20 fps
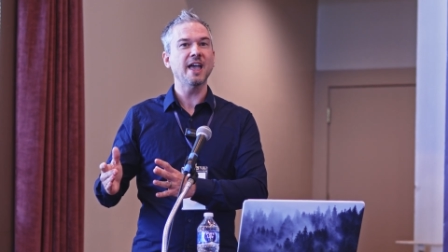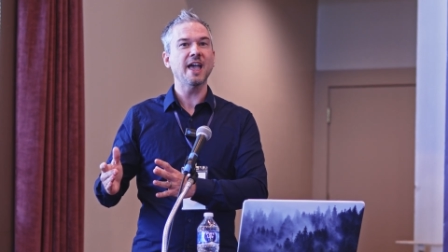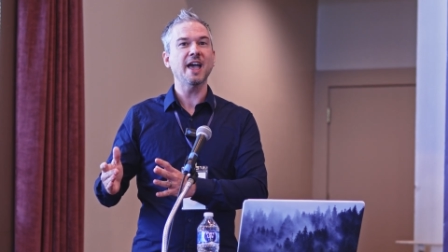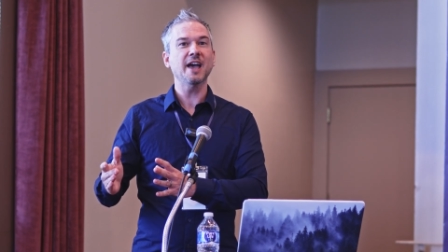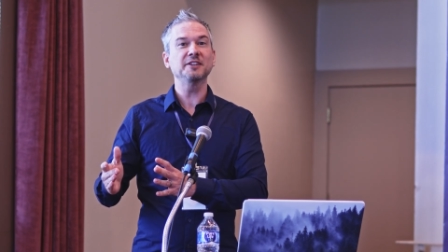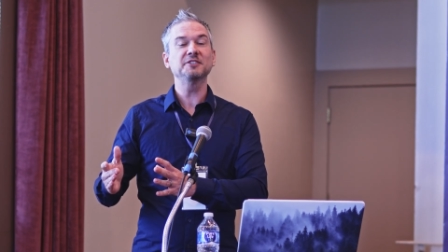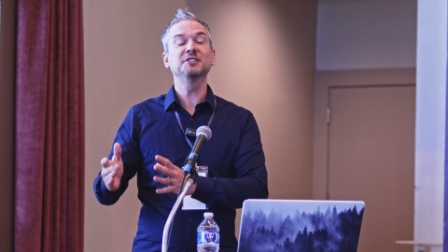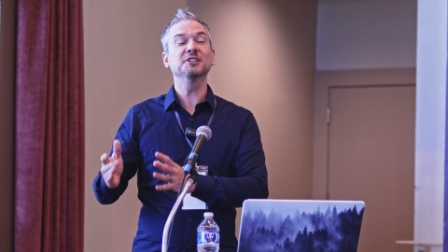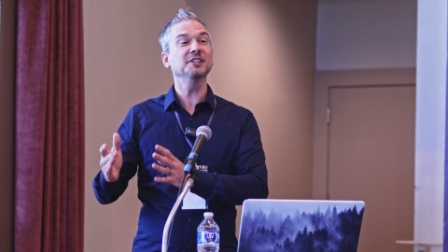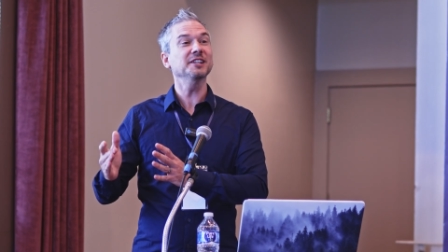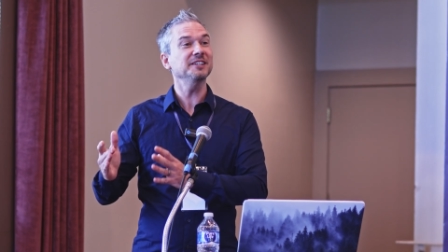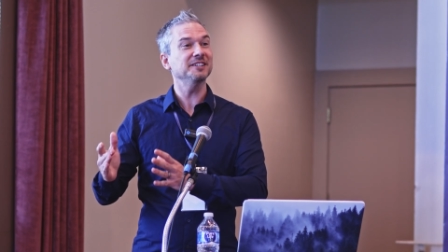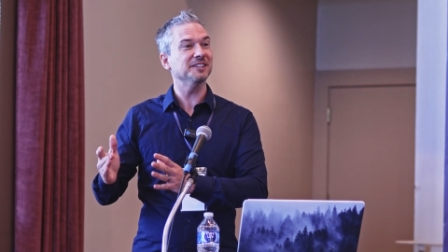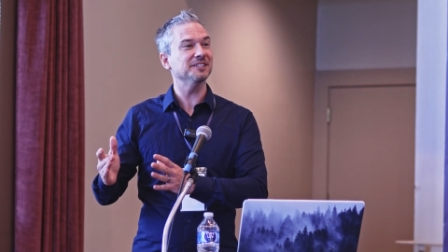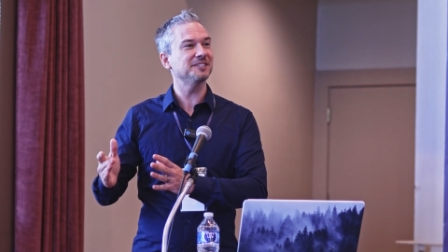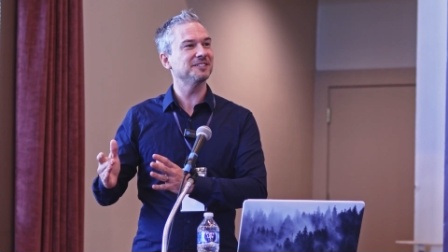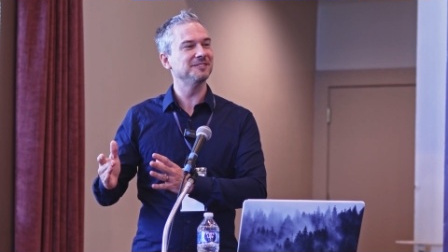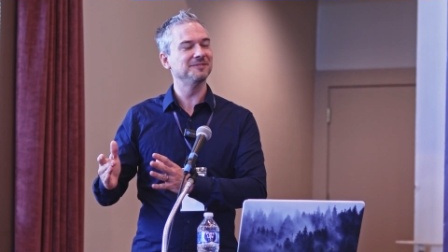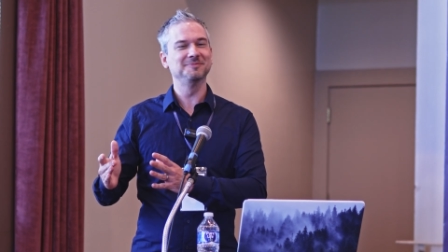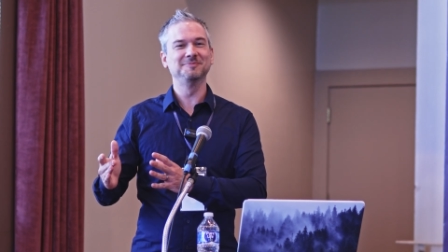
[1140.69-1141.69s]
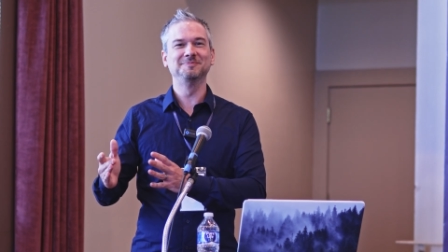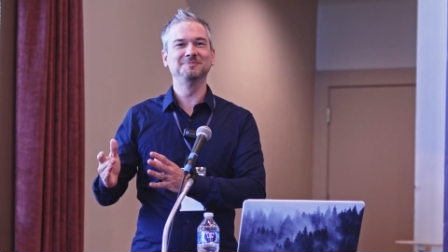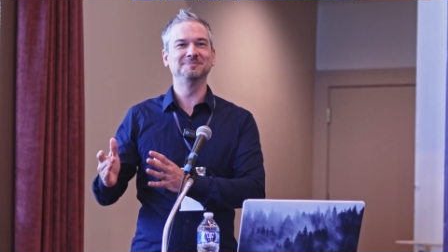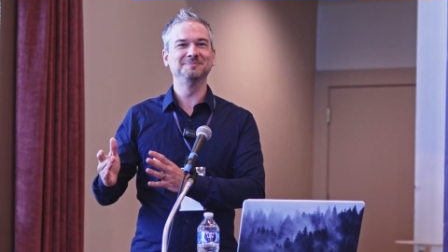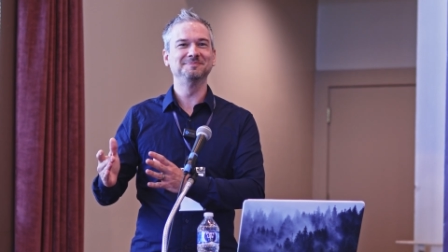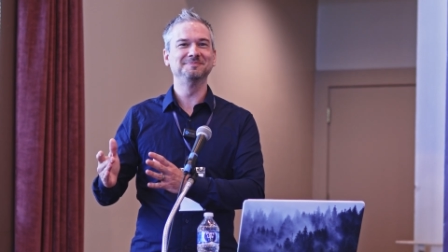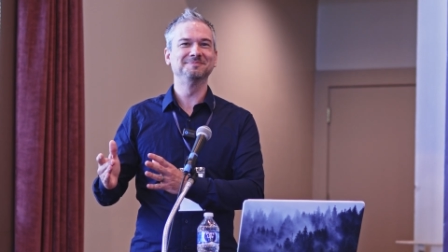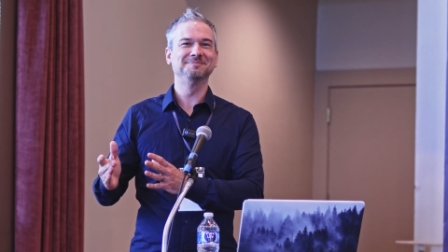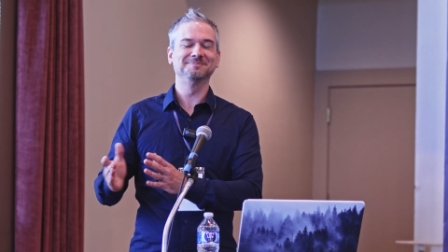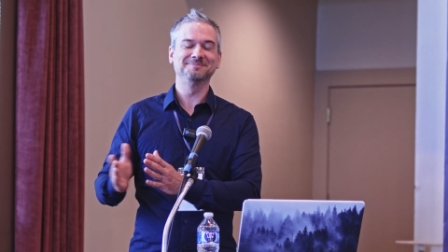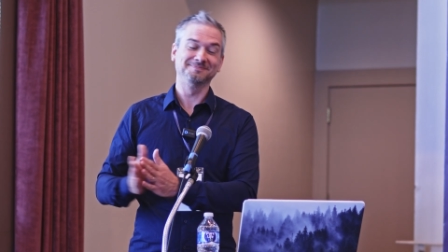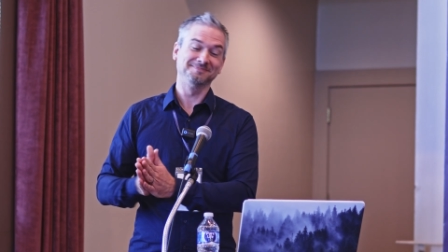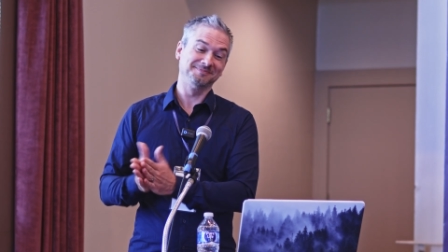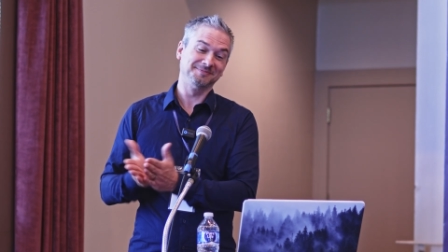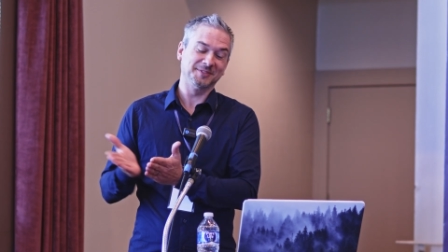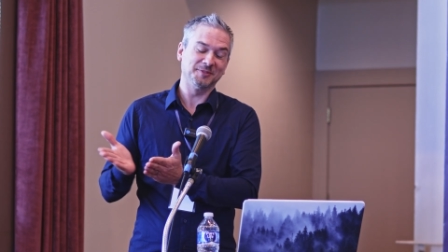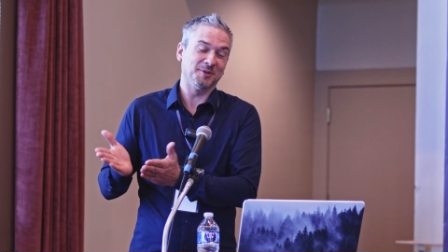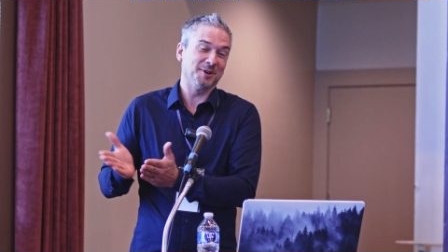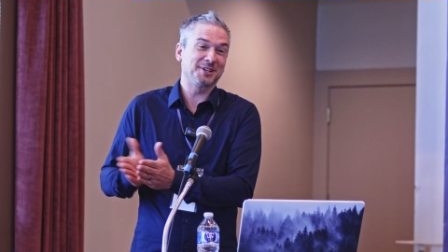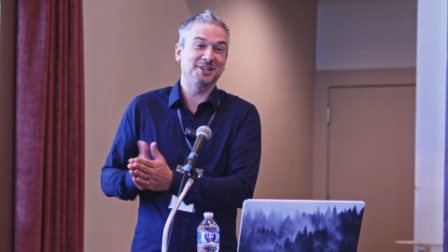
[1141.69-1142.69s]
and delete it.
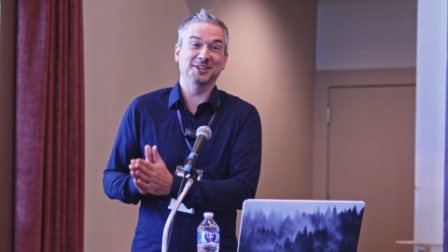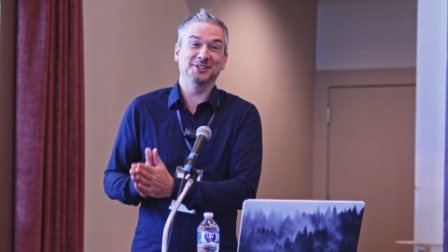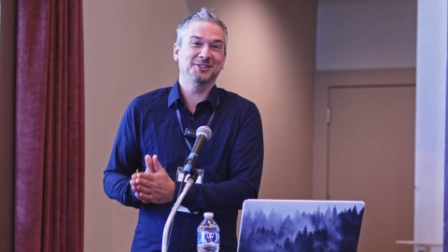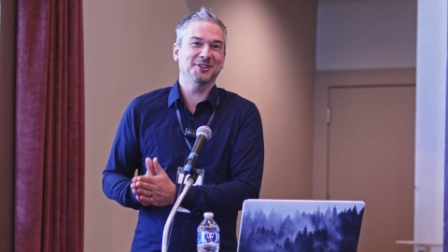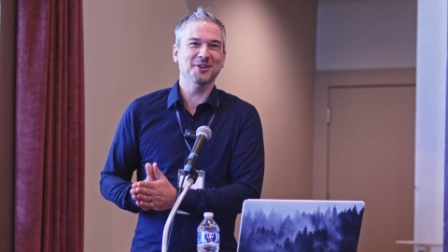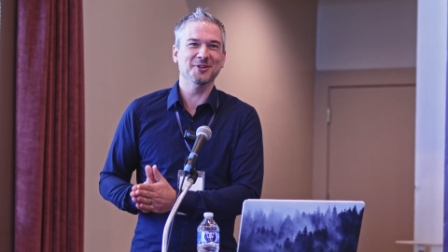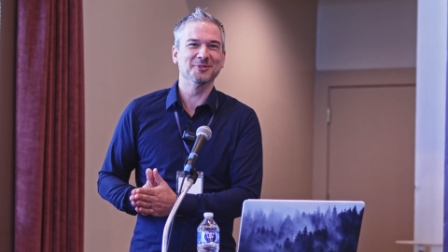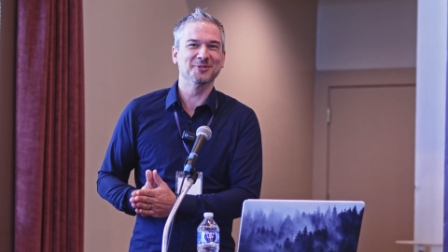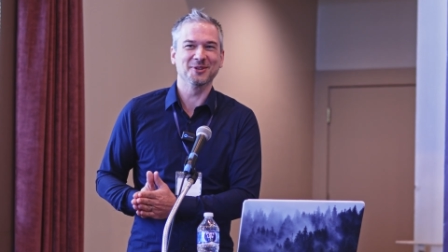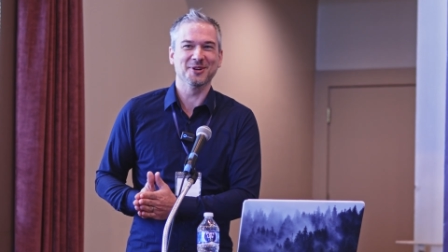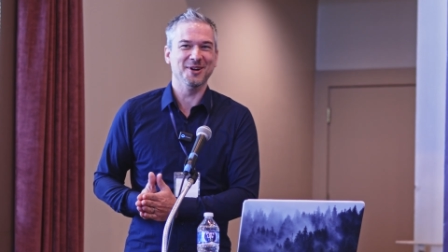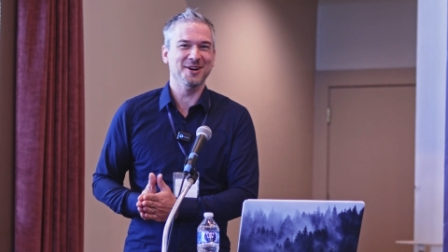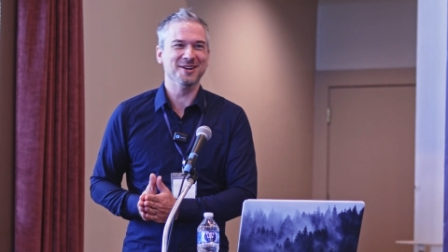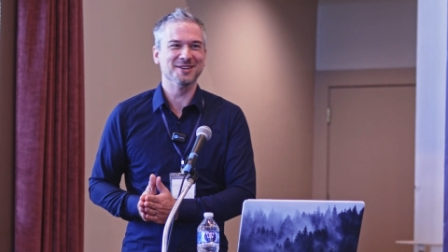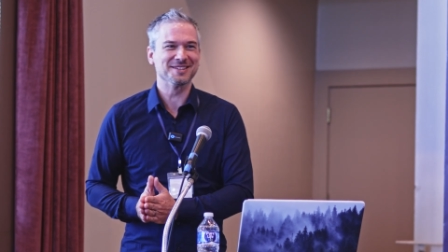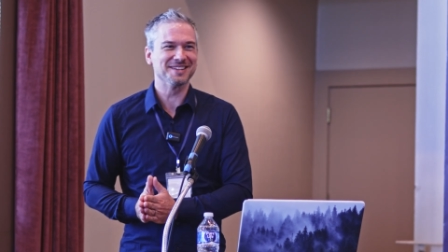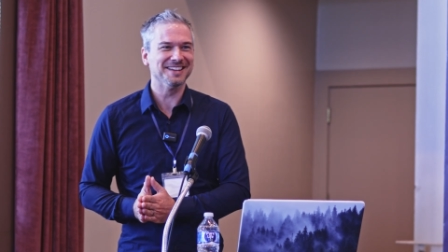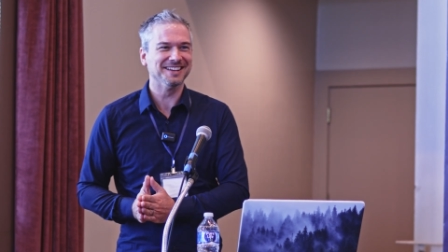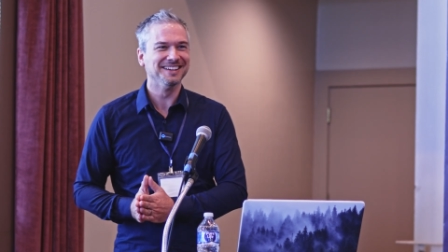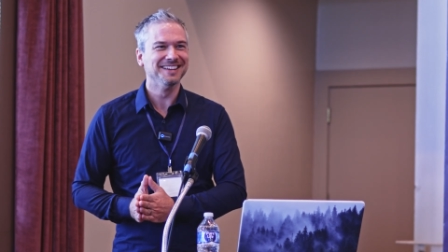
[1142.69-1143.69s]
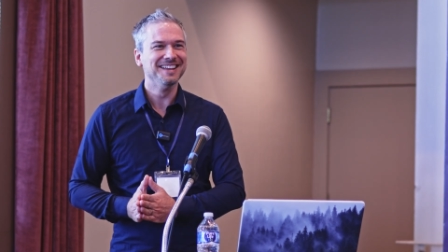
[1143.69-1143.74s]
what could go wrong?